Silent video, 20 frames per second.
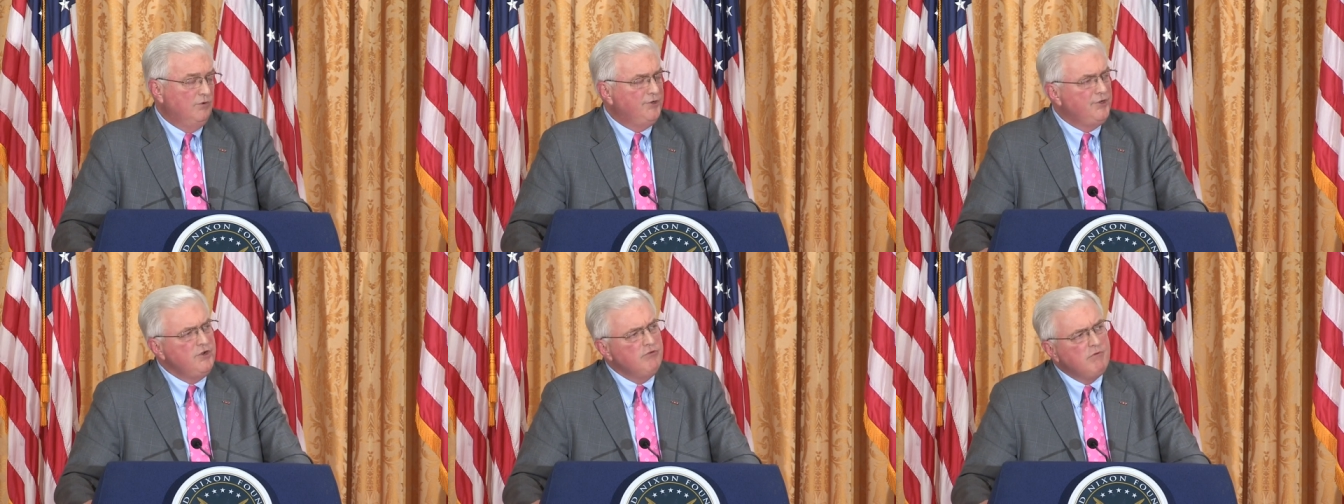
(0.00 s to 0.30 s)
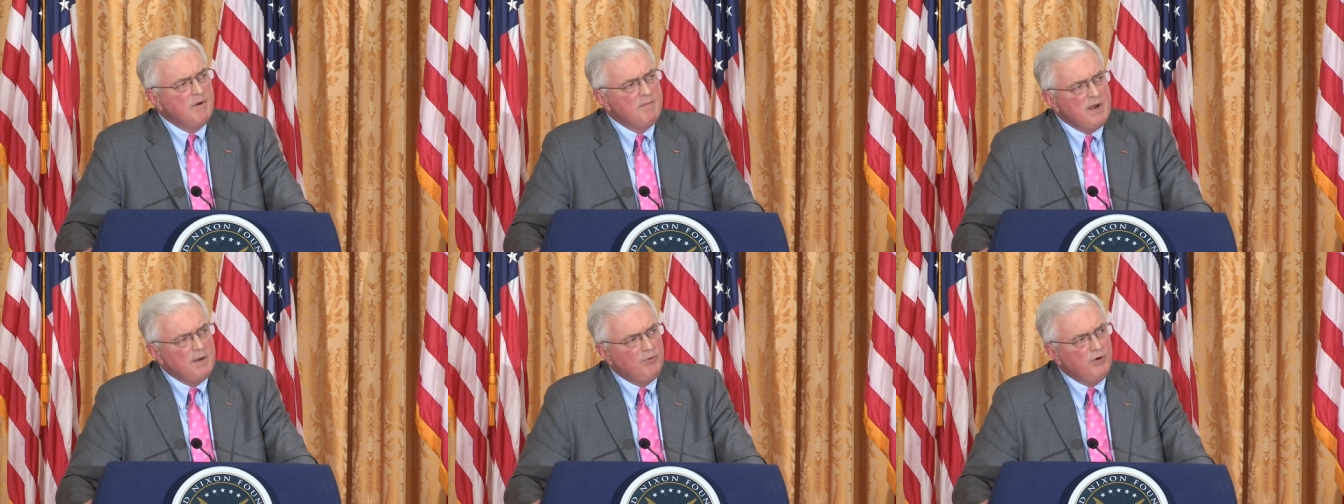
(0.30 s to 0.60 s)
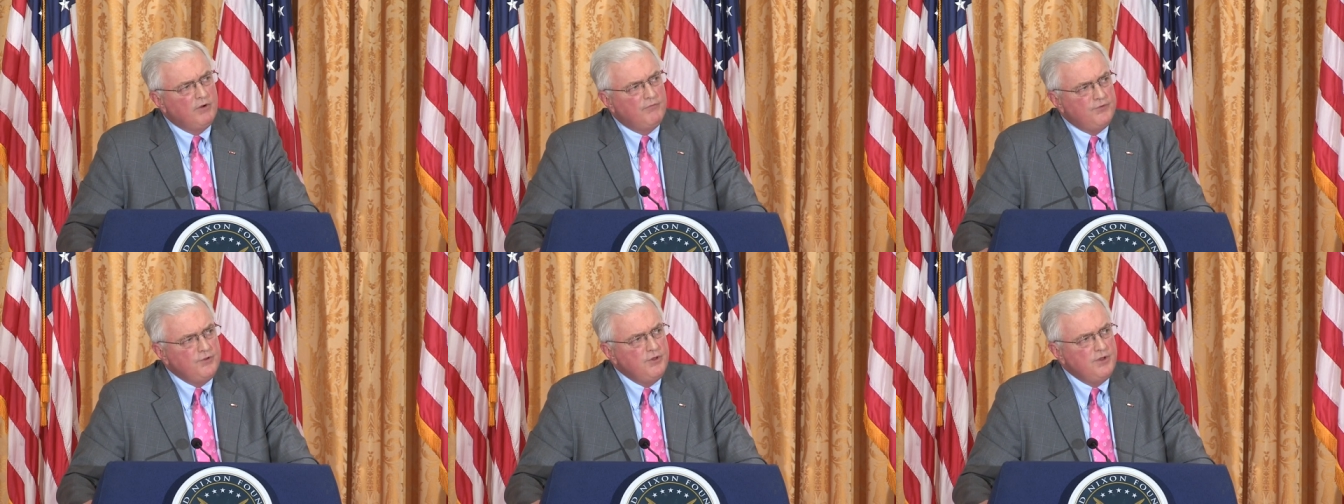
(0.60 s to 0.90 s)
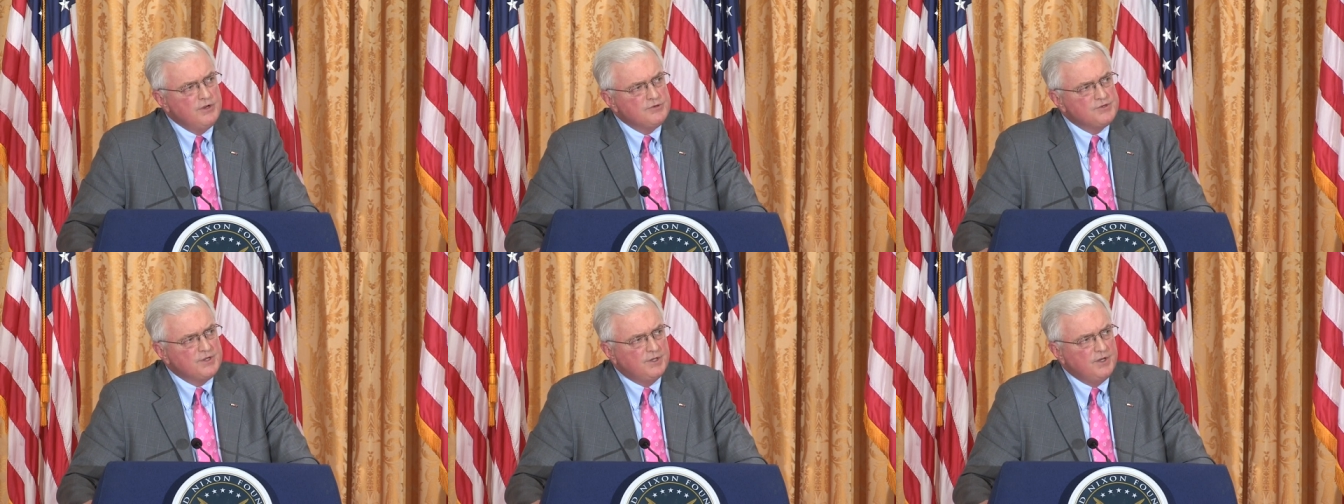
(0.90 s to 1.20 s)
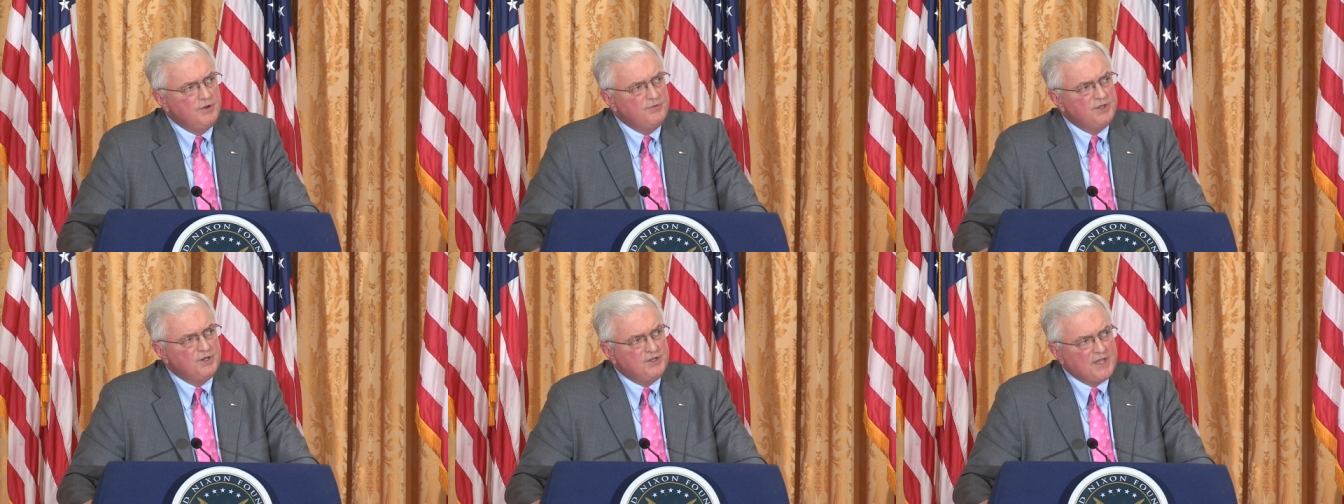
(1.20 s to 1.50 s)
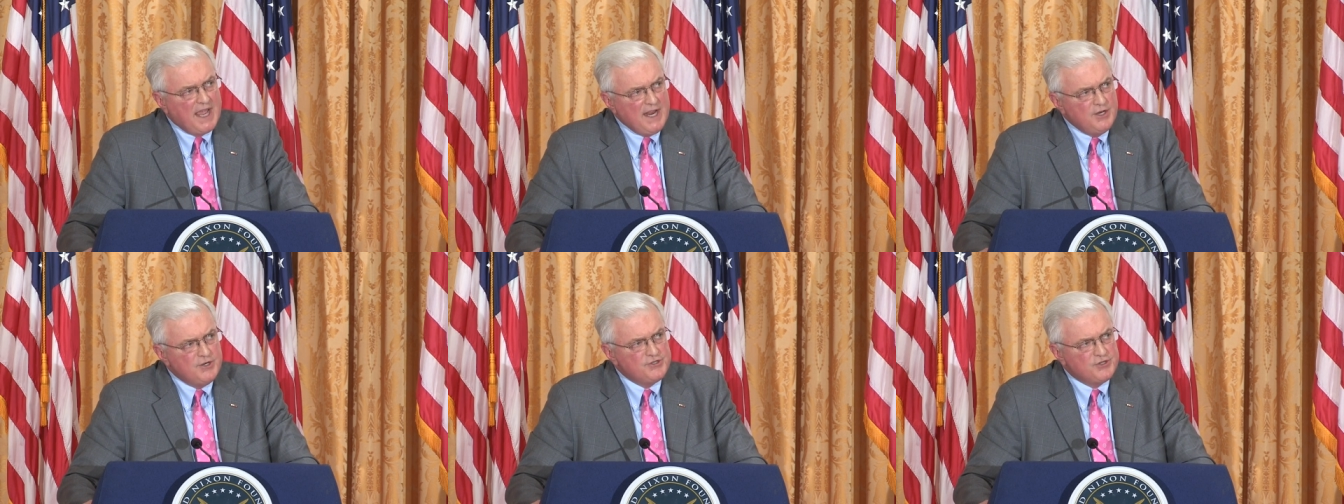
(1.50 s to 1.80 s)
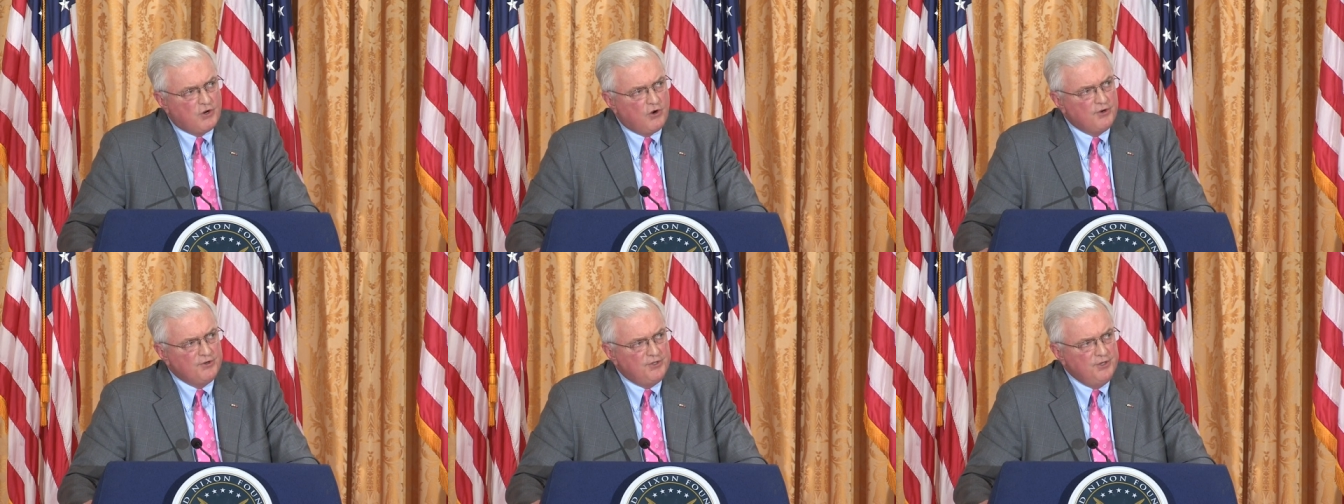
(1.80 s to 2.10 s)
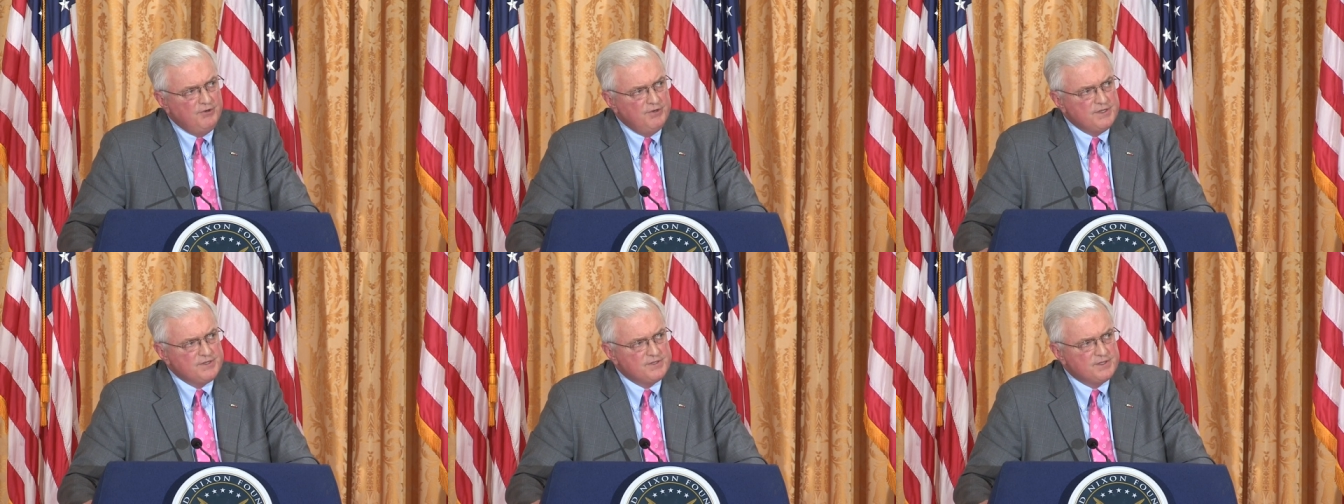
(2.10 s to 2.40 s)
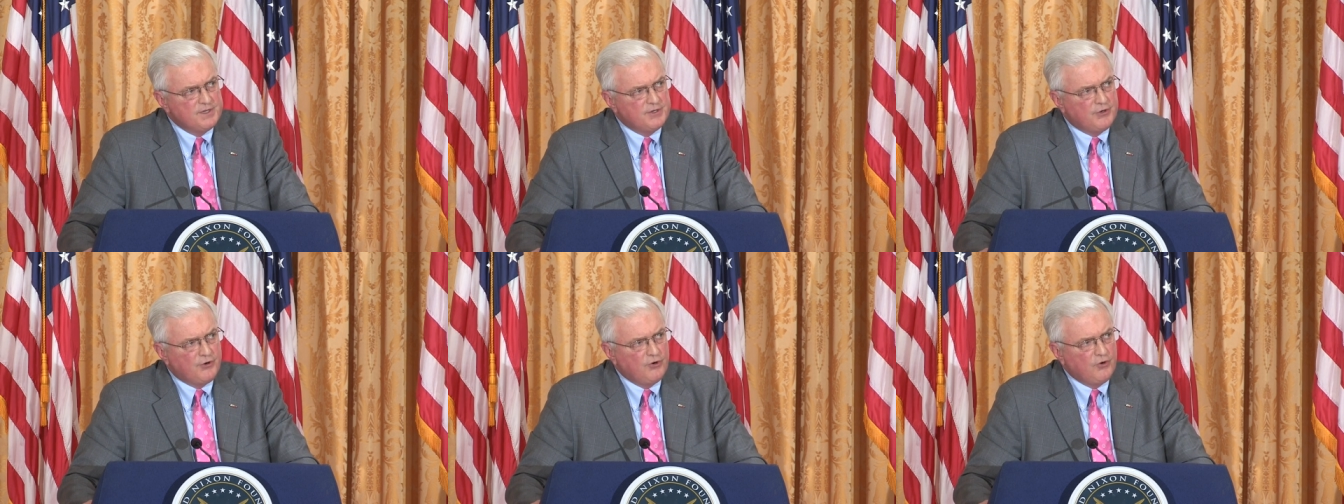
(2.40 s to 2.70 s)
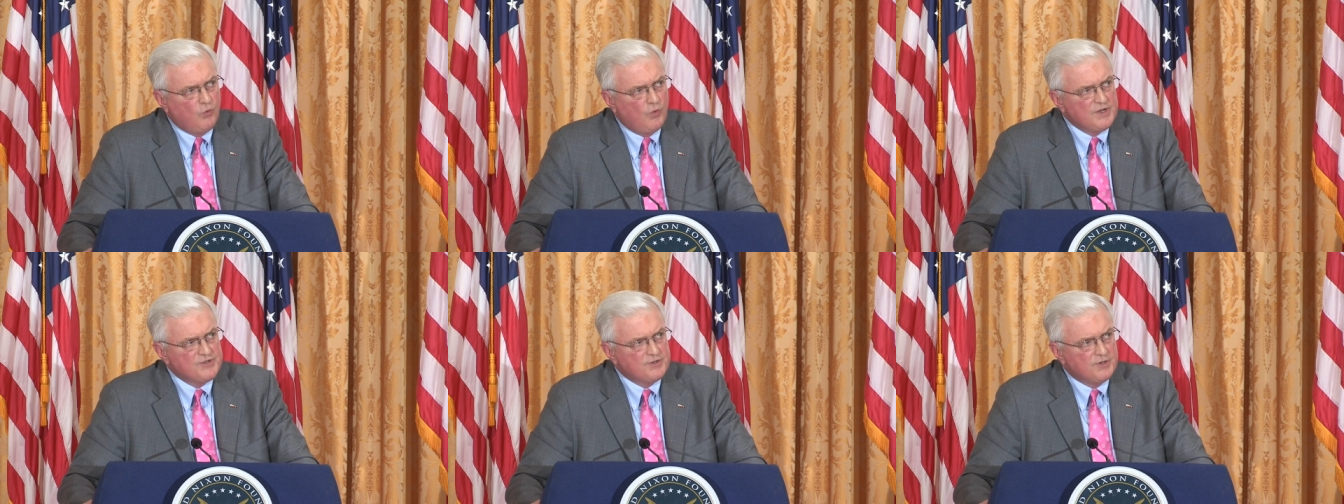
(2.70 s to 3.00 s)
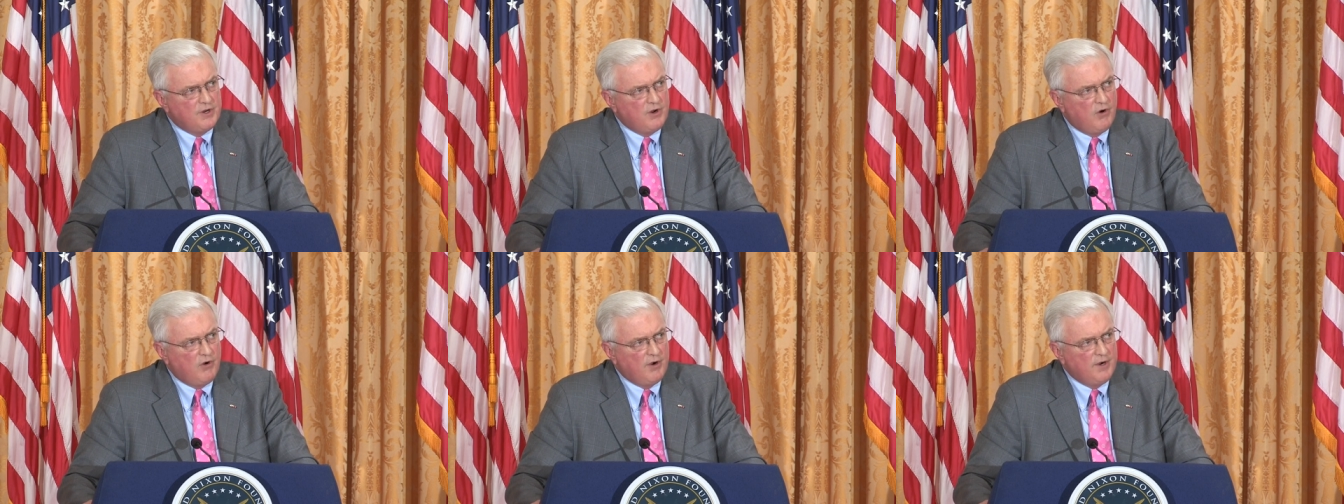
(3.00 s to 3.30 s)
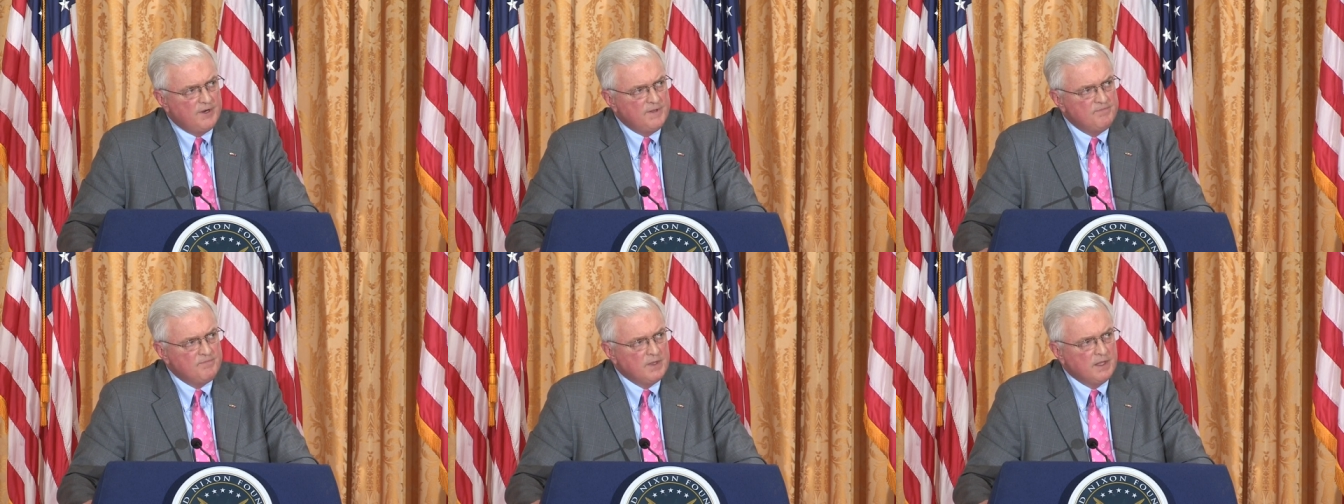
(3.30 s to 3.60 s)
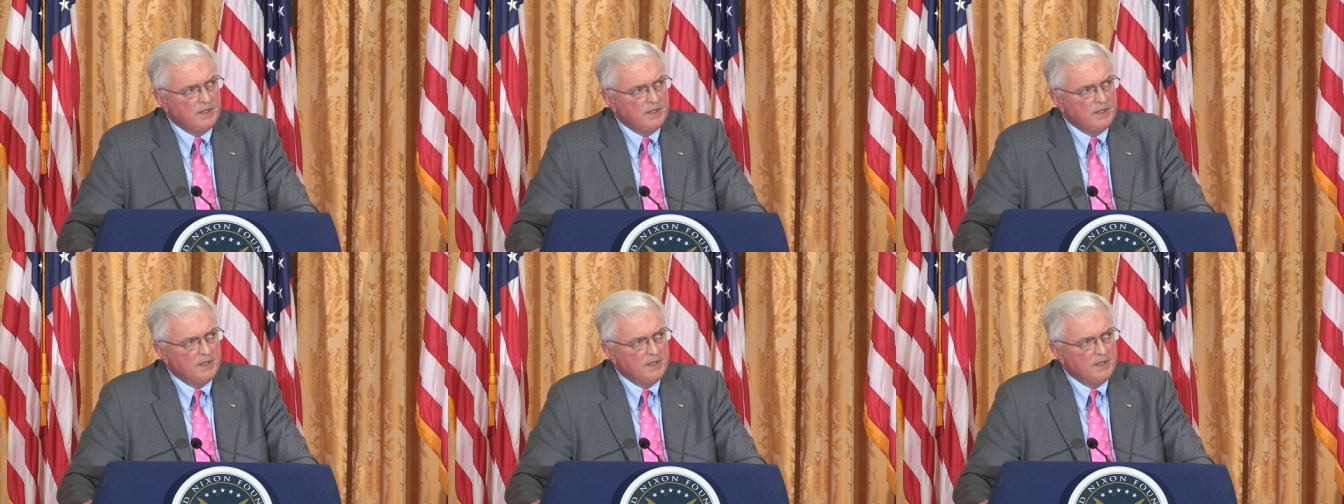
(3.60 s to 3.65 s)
Do you remember a few years ago the Danish cartoonist Kurt Westergaard,